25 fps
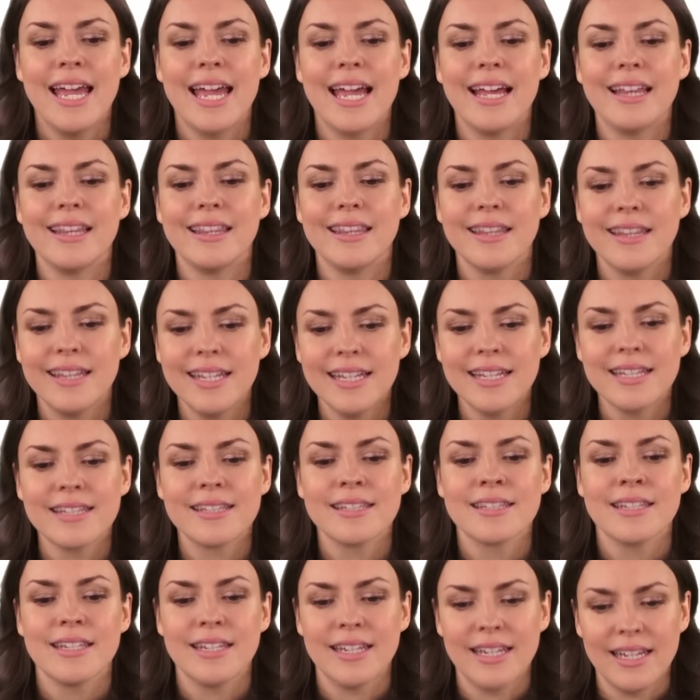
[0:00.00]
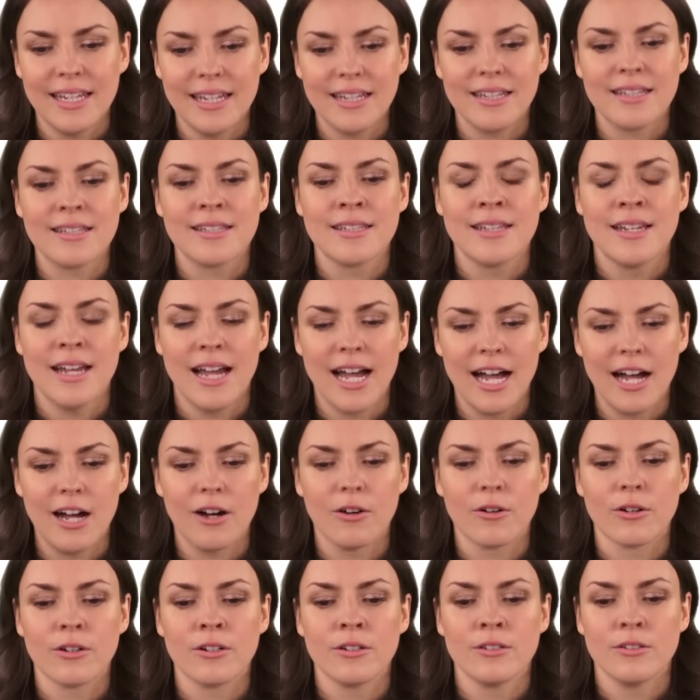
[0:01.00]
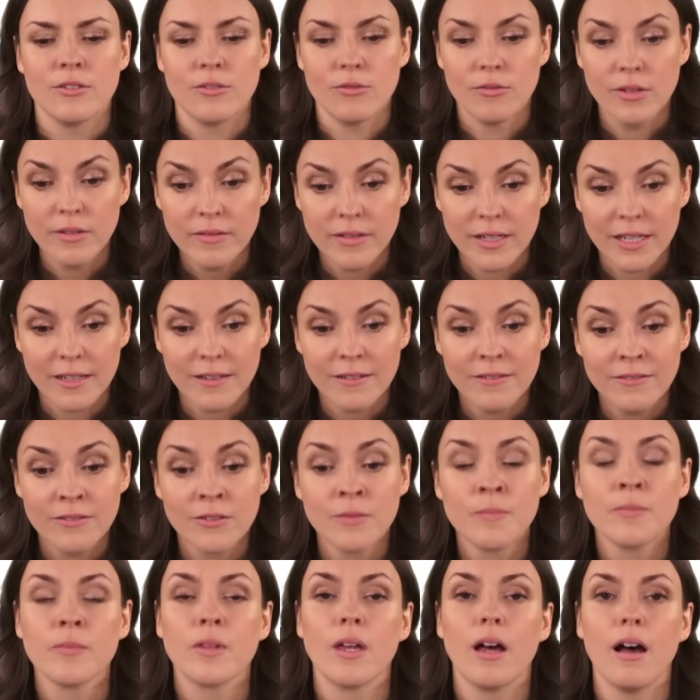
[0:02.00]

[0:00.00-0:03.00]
and this is our derivative